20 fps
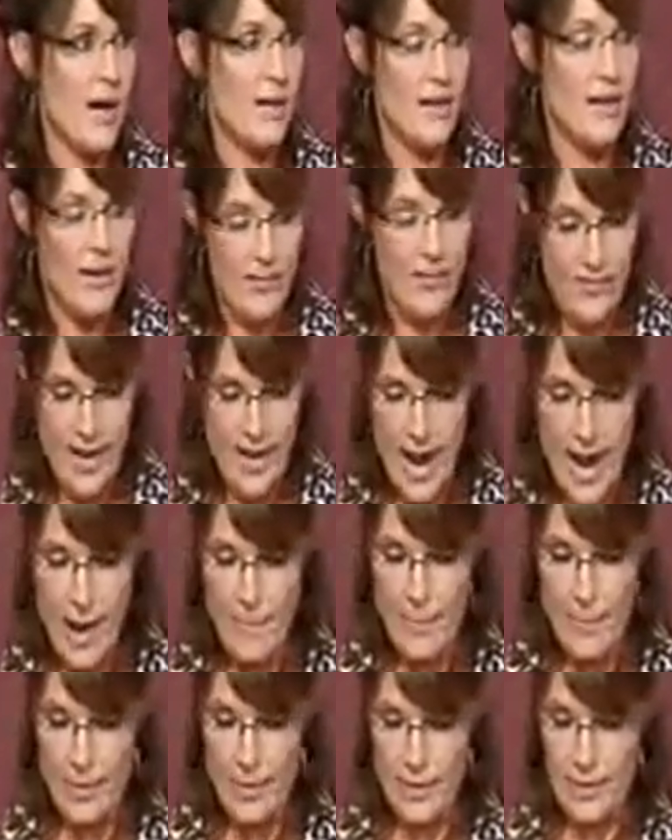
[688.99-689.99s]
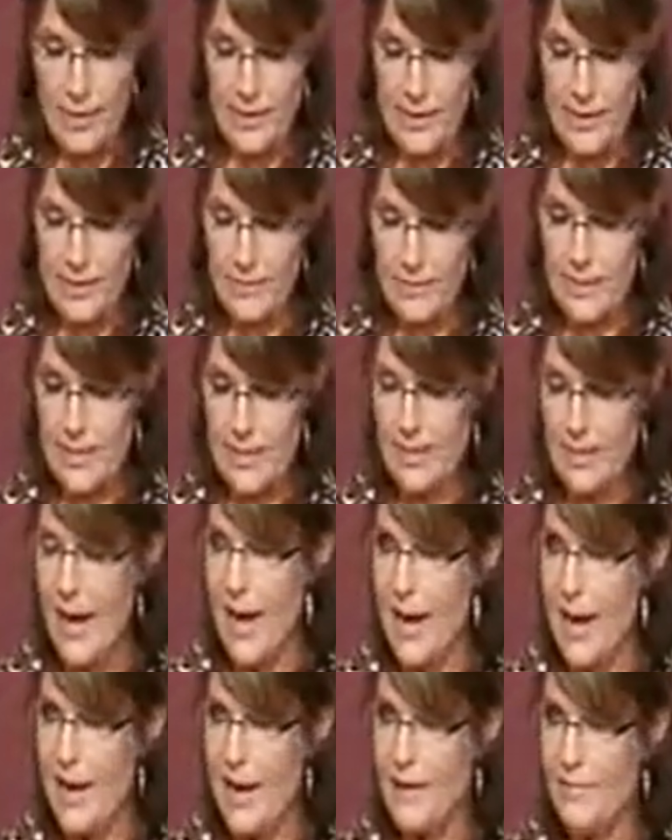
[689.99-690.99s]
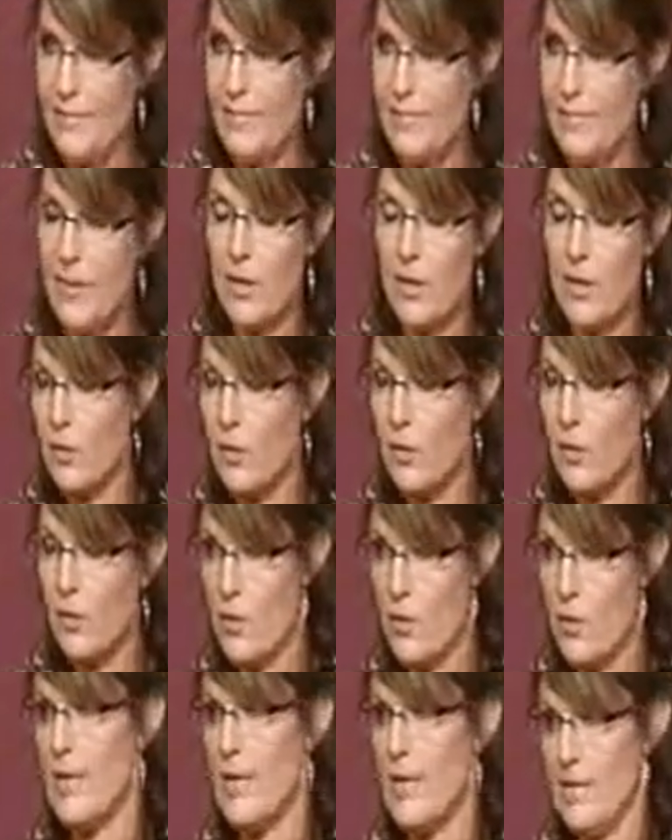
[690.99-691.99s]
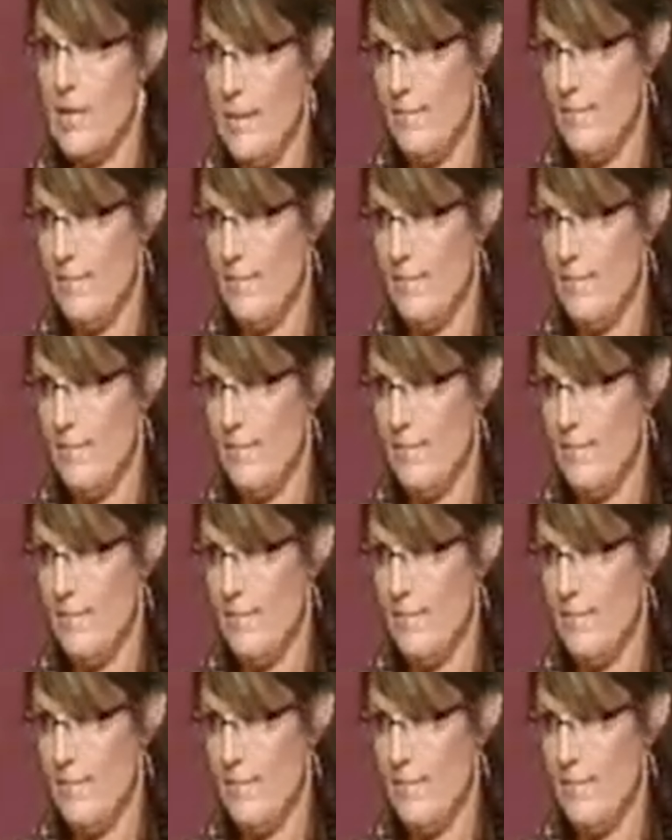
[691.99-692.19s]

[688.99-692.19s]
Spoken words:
of capitalism today, the cronyism.